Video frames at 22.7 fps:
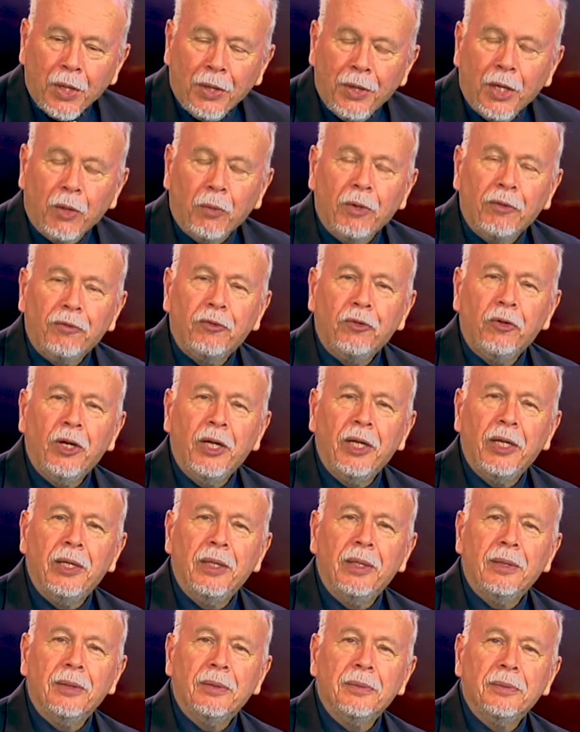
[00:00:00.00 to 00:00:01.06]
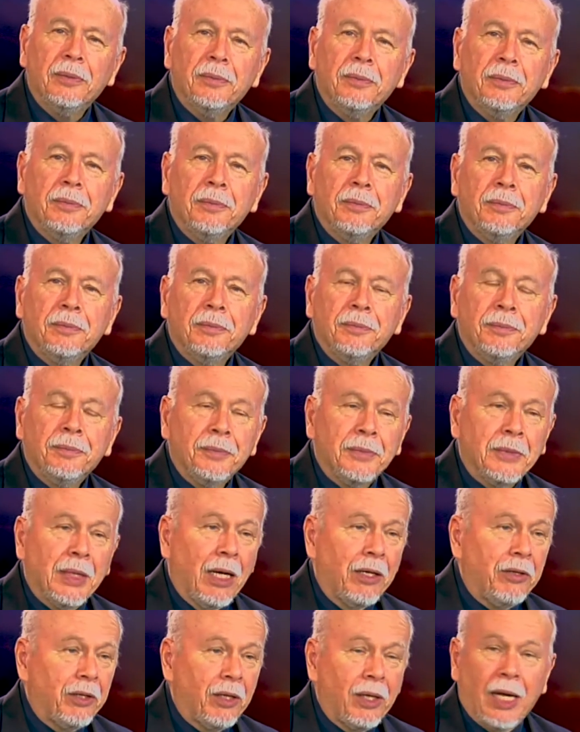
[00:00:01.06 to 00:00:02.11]
They're afraid.
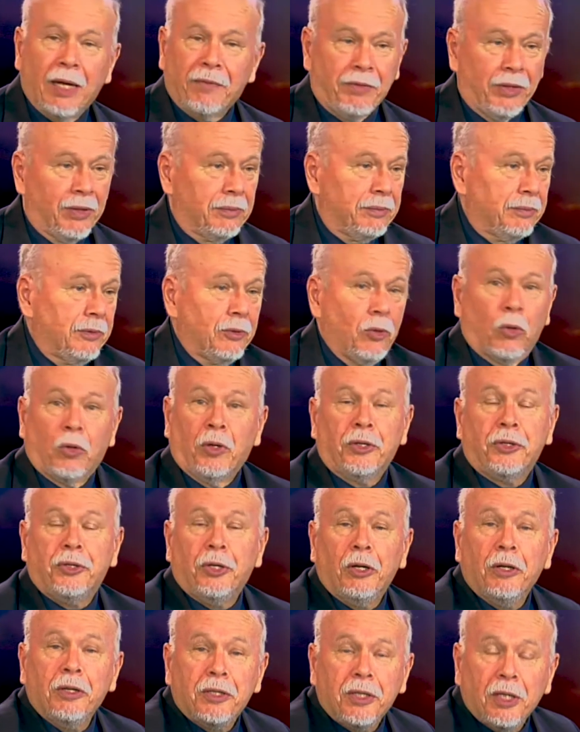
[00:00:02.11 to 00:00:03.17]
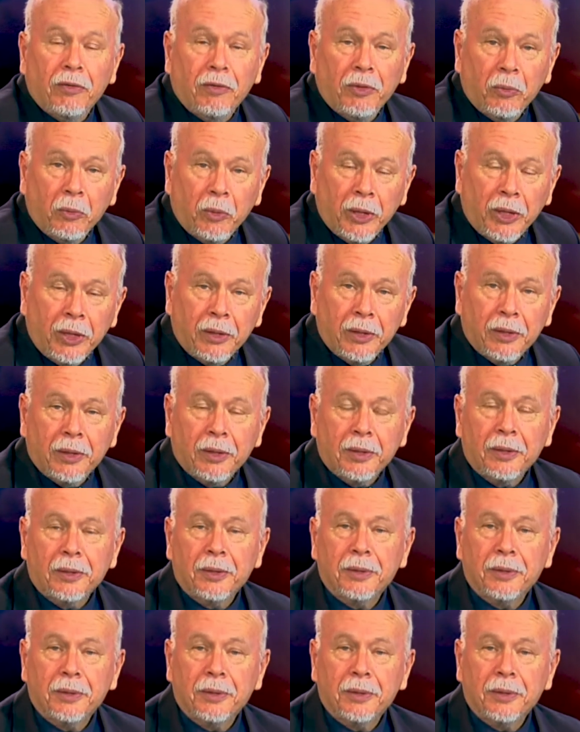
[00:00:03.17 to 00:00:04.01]
Now you're going to have to go to church every week.